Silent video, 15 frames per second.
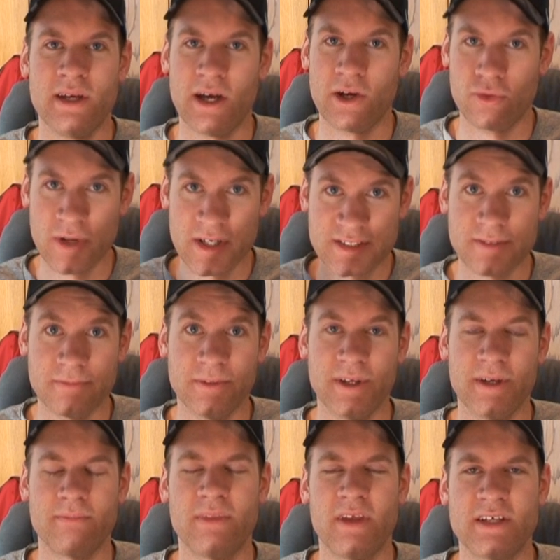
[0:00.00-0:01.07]

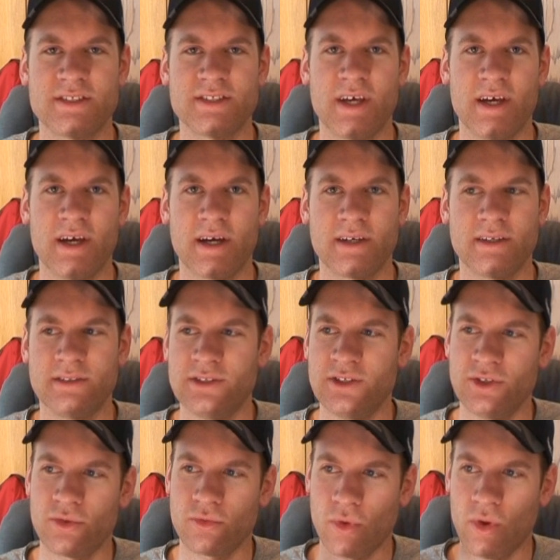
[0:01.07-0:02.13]
aggressively as they
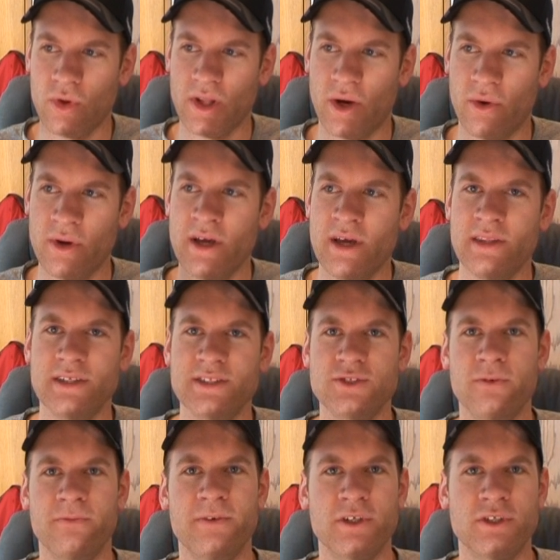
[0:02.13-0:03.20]
continue to roll out these
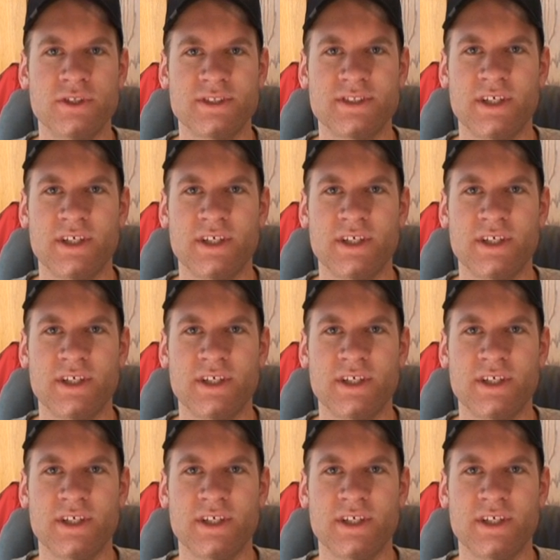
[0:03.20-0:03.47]
new features,